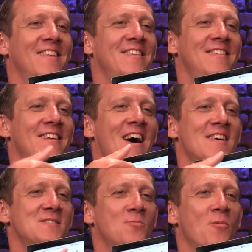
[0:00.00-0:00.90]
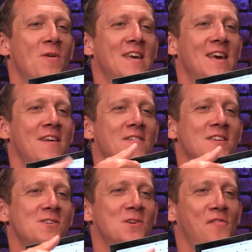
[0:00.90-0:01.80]
this is us when we get a
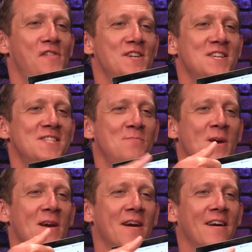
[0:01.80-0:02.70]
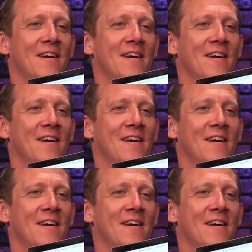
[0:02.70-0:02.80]
digital fidget spinner.